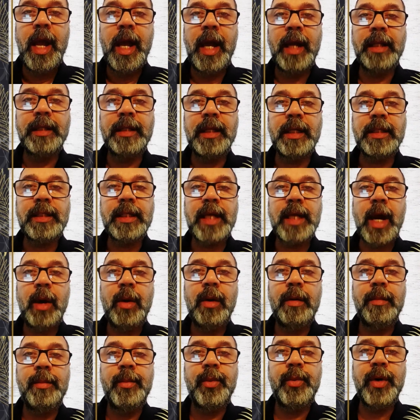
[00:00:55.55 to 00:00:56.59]
And that's how
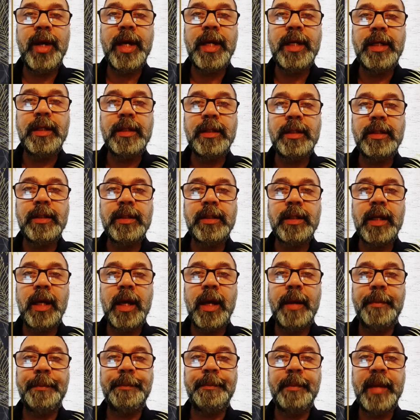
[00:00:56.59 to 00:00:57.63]
our brain is
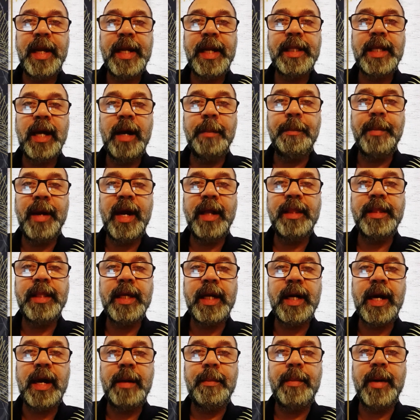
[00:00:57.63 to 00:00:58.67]
made up. And
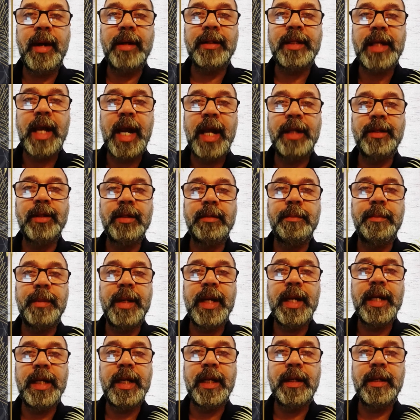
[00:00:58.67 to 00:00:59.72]
there are about 100
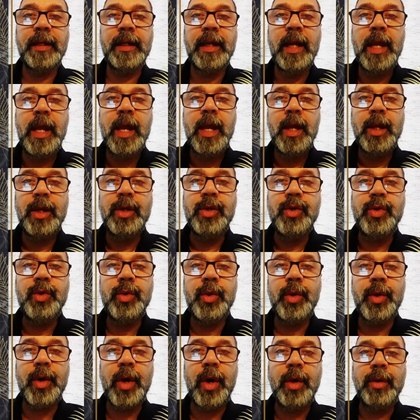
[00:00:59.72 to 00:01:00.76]
billion
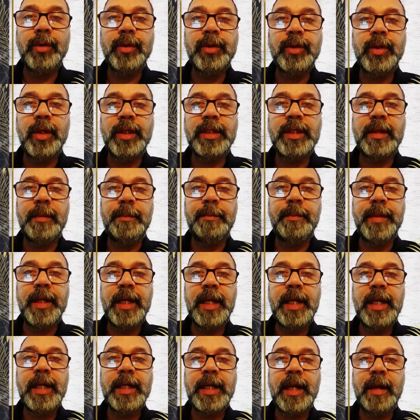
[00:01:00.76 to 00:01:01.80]
neurons. So it's a
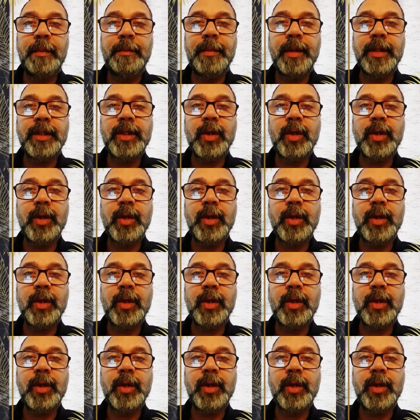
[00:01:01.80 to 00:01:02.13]
big number.